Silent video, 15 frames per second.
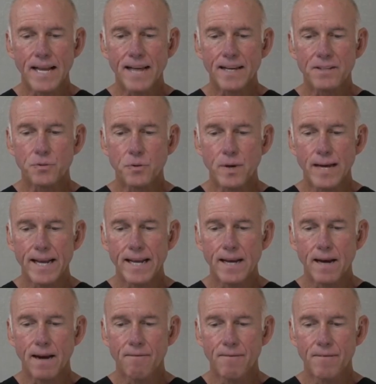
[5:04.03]
a post
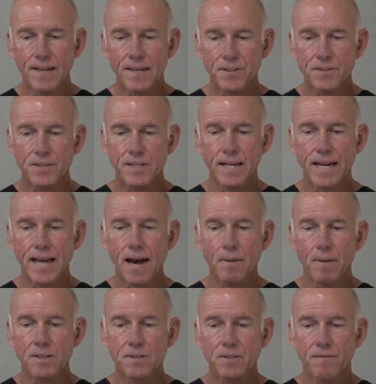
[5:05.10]
x-ray of this, and
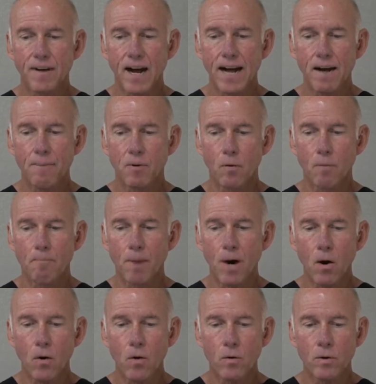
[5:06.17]
how much viable
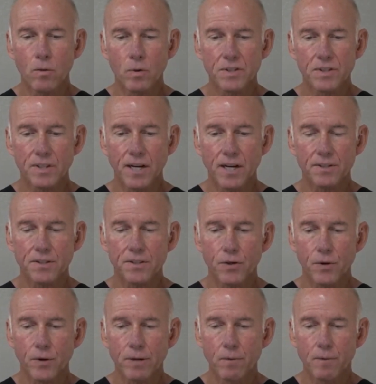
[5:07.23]
bone was
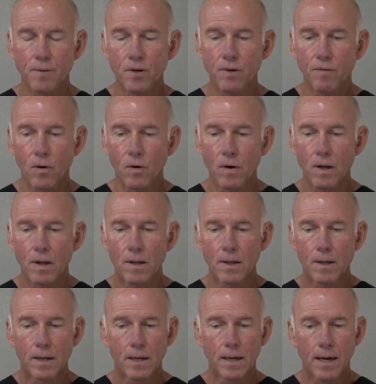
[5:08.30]
touched during removal
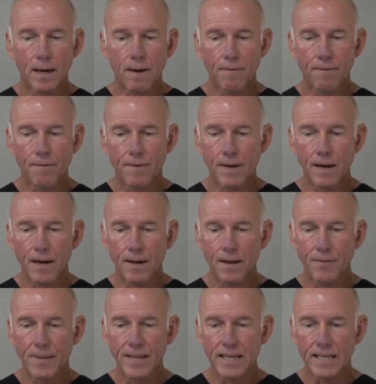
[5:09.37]
of
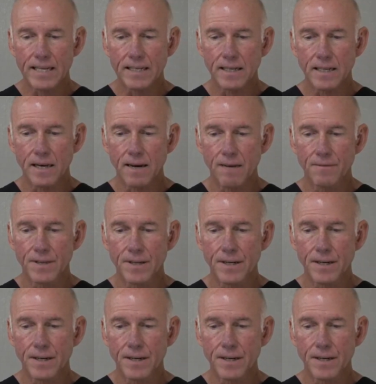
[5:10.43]
the